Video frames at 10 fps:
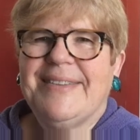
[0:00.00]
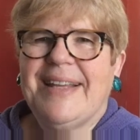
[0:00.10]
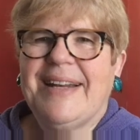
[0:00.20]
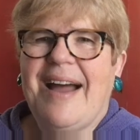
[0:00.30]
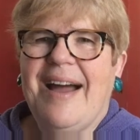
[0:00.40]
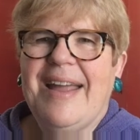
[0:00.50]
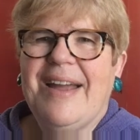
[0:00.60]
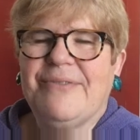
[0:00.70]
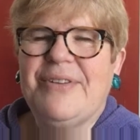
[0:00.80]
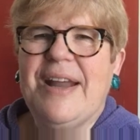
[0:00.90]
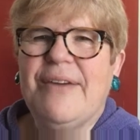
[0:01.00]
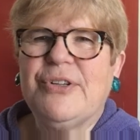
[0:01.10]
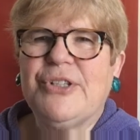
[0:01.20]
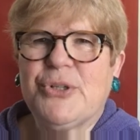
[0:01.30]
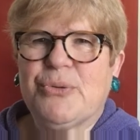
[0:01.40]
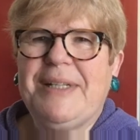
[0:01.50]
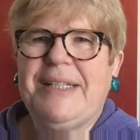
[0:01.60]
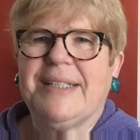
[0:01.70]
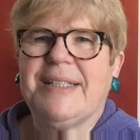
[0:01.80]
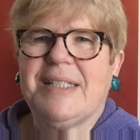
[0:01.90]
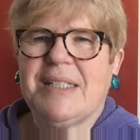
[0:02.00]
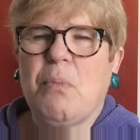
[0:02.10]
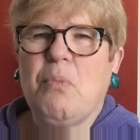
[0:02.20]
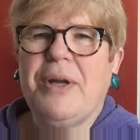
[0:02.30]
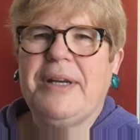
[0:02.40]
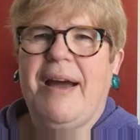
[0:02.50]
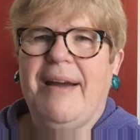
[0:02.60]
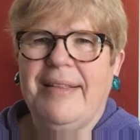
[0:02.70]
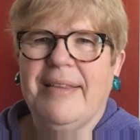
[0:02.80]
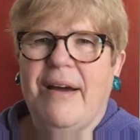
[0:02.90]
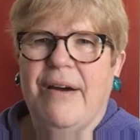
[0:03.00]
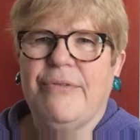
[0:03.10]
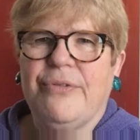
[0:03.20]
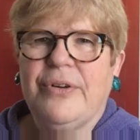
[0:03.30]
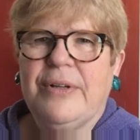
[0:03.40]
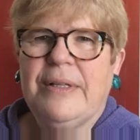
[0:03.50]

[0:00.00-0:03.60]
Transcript: that I have never treated someone I love